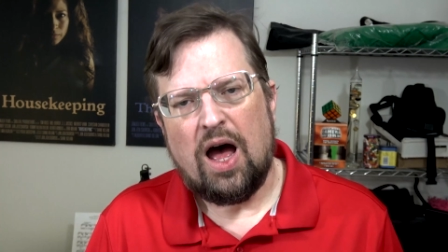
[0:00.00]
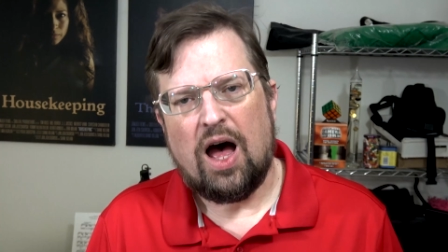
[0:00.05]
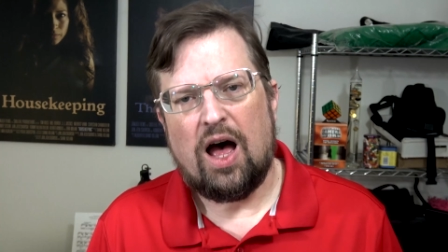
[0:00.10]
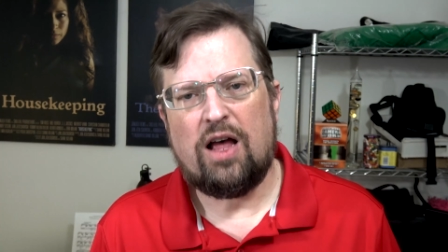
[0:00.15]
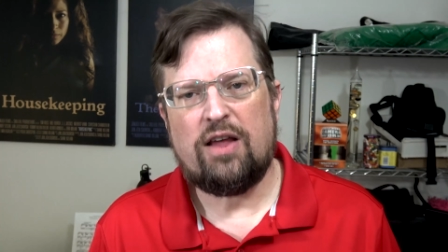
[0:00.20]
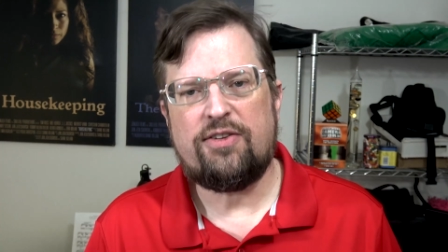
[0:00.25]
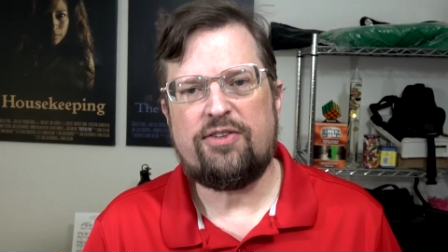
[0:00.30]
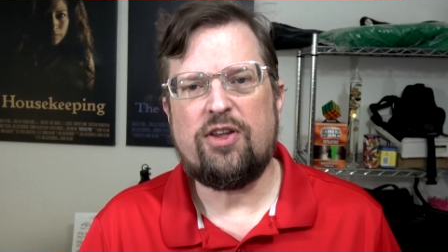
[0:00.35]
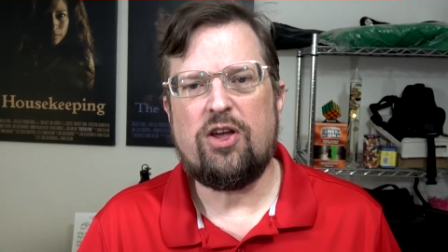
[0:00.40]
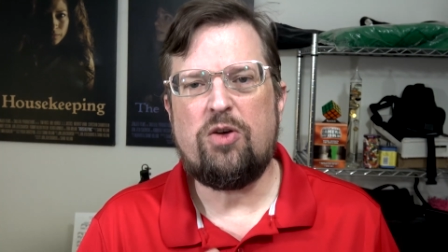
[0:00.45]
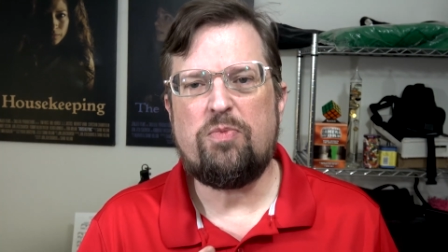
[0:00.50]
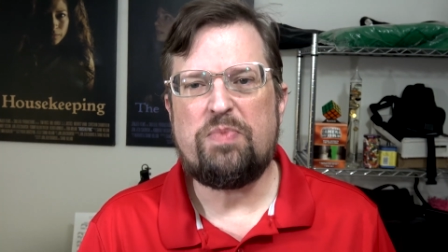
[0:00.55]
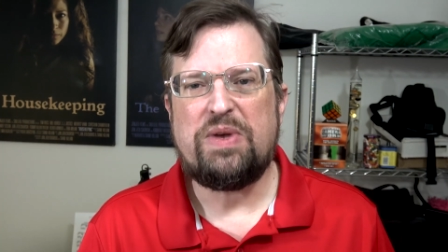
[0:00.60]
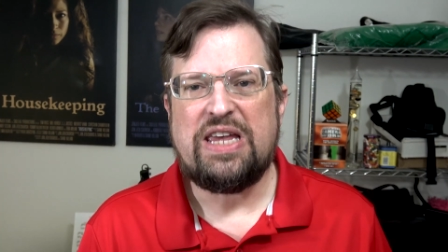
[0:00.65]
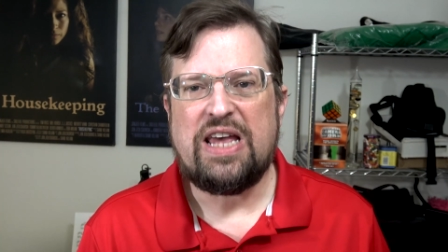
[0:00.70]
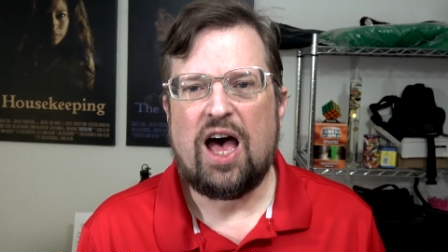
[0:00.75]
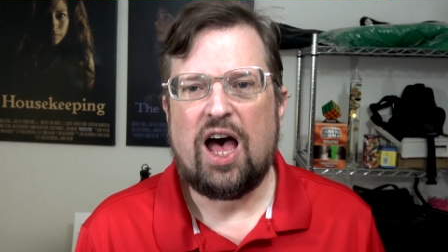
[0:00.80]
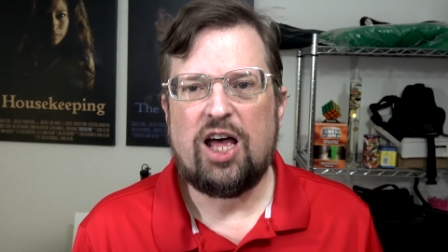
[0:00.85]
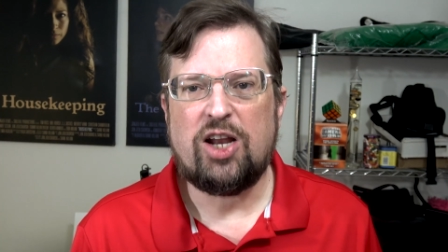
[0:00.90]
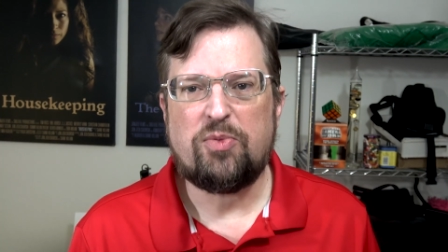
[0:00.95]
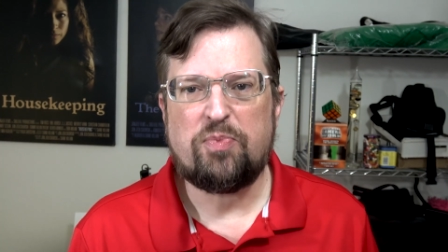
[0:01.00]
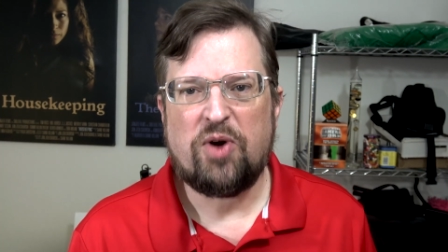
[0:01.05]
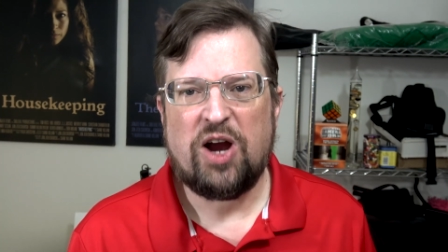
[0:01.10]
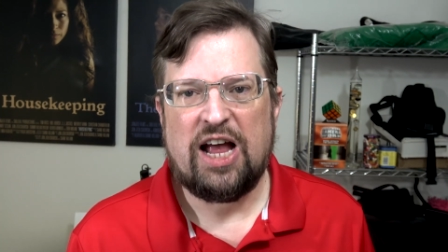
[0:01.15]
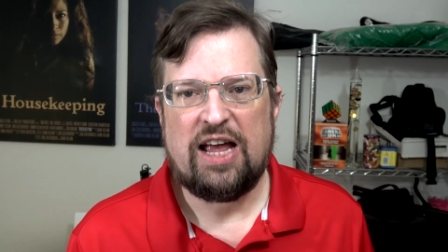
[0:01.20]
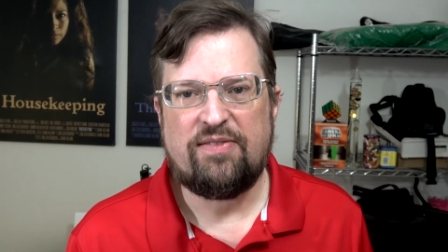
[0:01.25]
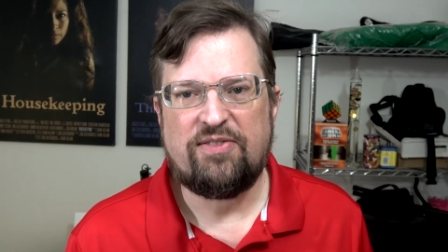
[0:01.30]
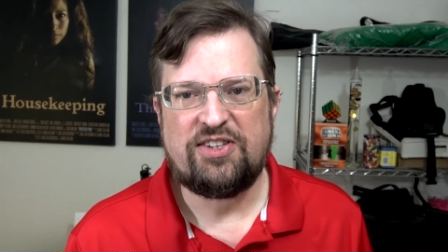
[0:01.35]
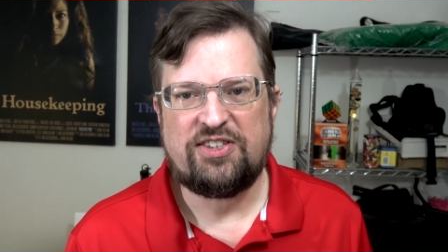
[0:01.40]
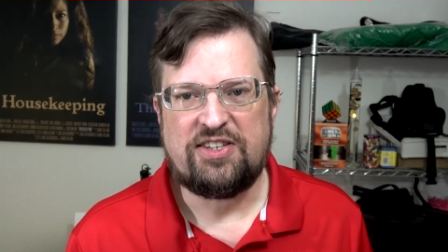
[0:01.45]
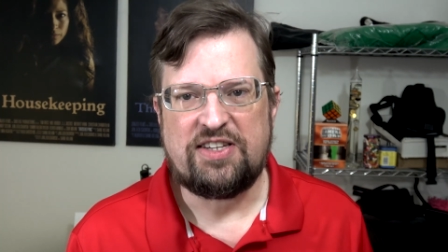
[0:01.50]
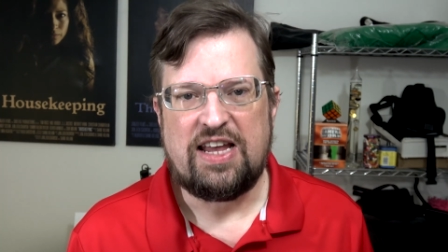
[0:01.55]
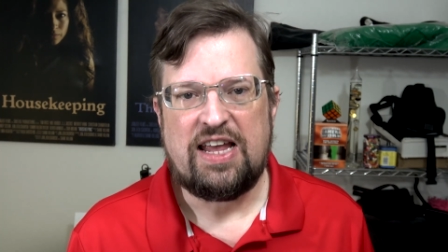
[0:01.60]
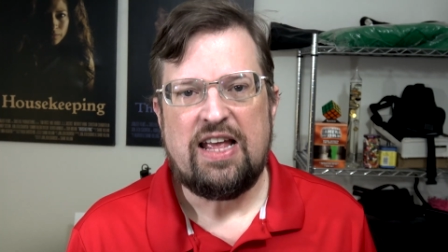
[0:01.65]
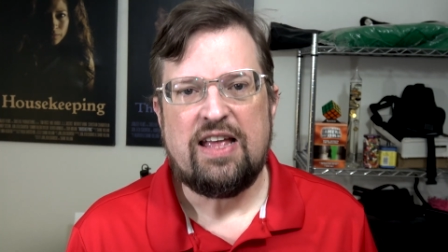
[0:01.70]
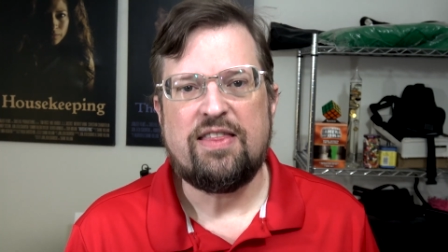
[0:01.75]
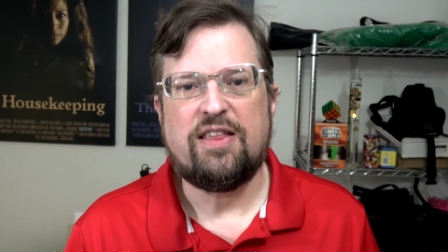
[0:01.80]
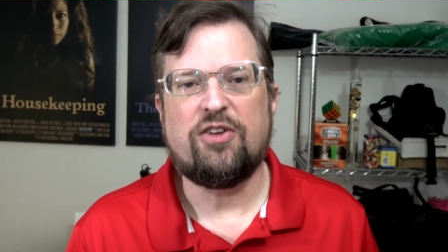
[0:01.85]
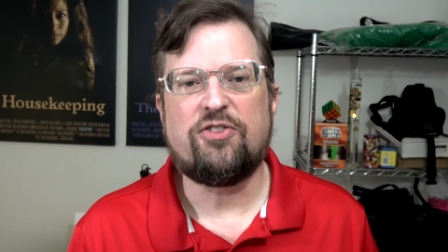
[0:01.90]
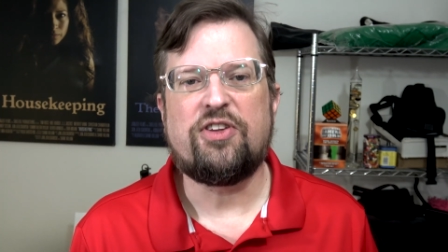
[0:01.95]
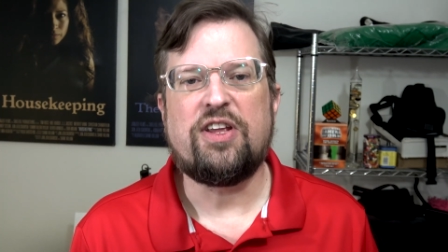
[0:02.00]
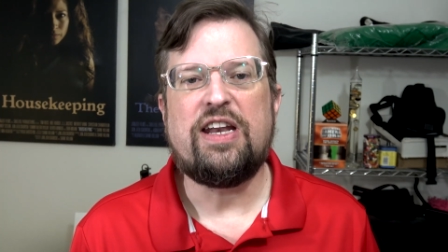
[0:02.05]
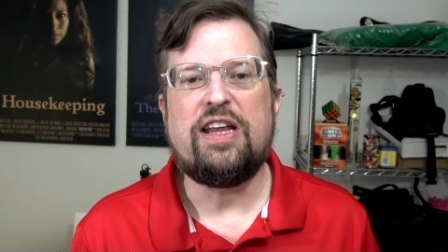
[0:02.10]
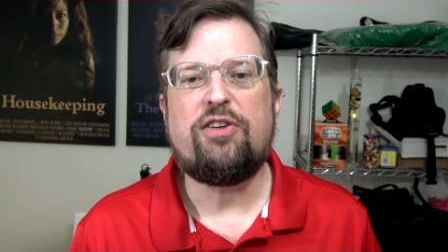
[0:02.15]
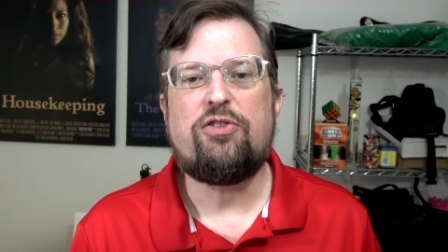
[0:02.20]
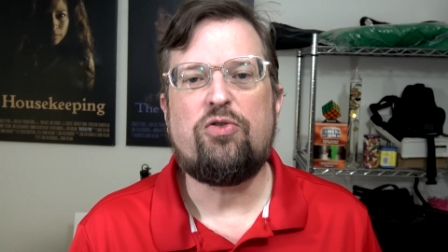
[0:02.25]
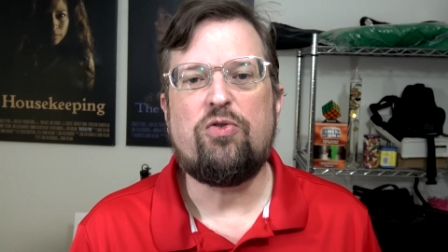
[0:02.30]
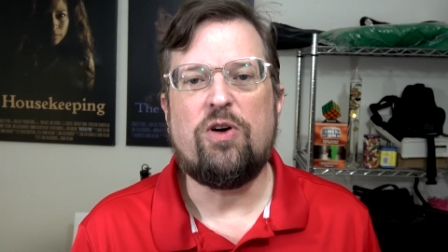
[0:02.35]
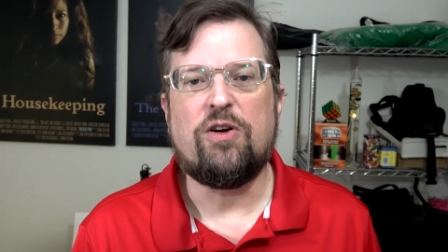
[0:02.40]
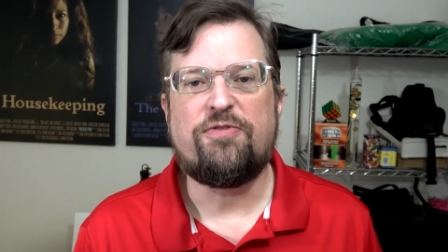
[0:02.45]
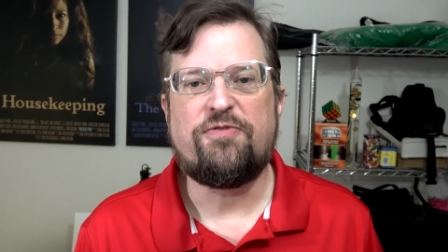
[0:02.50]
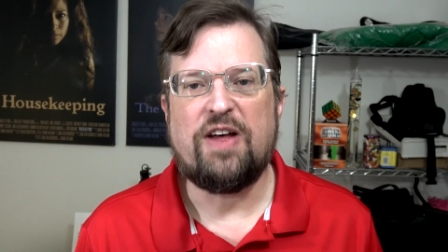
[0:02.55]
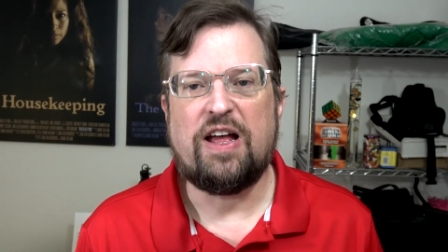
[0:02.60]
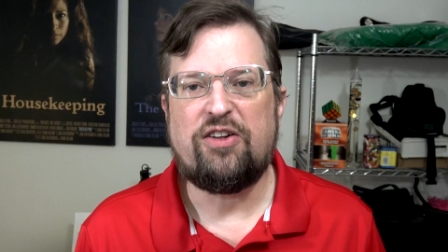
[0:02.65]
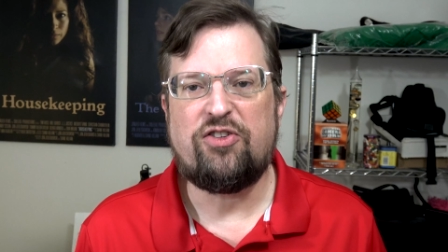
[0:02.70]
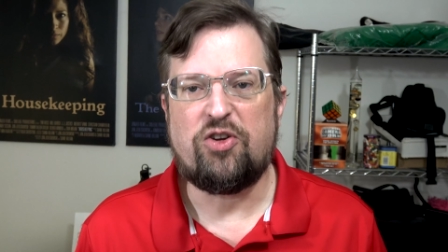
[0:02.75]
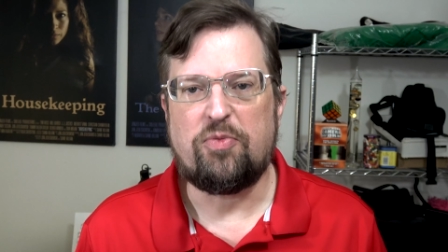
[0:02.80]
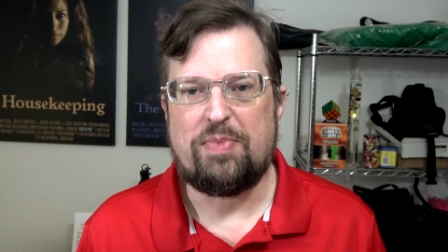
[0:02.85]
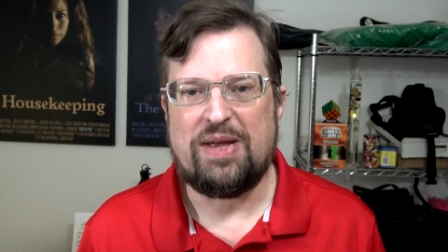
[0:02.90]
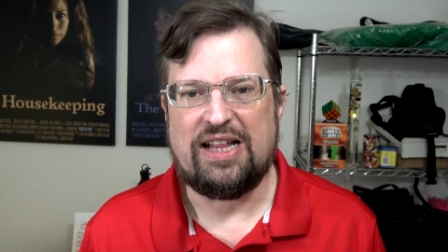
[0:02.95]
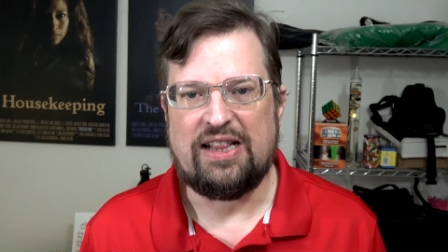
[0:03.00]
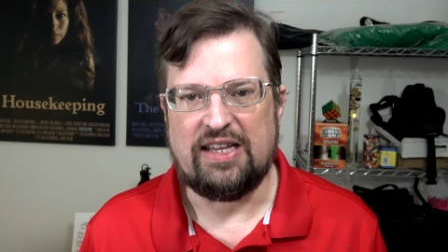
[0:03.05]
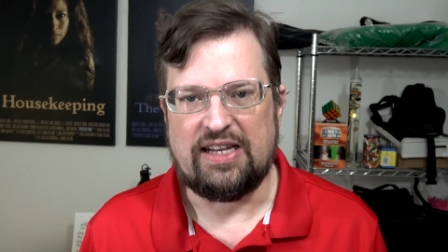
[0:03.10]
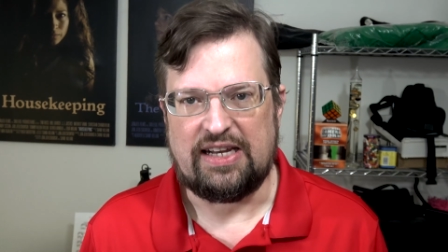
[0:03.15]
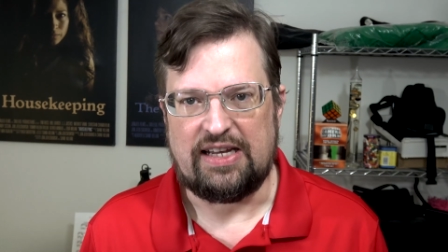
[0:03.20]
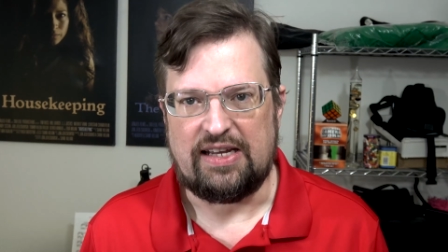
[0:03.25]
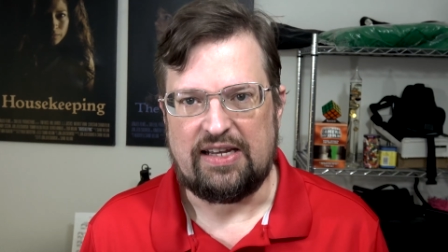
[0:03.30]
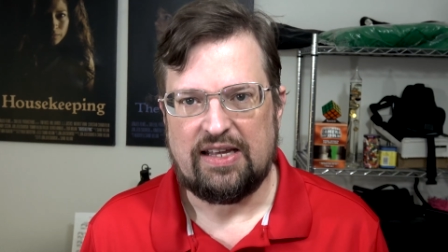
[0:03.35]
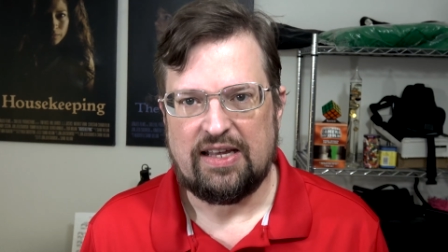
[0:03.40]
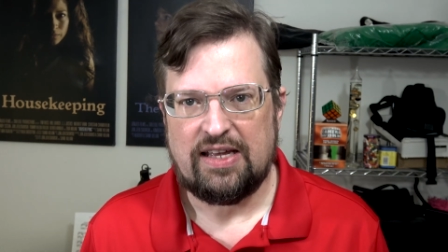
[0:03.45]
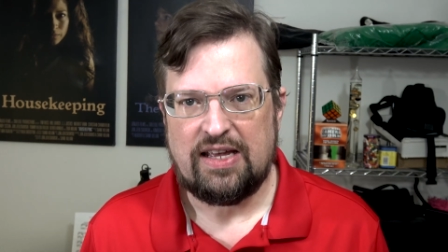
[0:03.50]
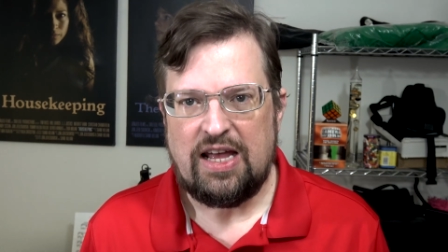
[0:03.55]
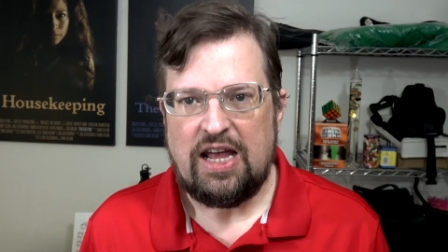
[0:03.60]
Also, beyond privacy, there's an issue of fungibility.